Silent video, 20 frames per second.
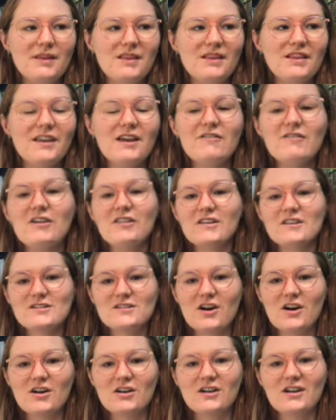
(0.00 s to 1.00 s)
leaving this
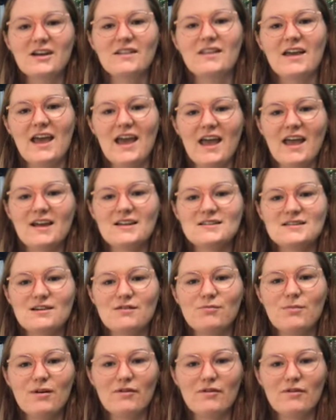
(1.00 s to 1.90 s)
garden in the hands of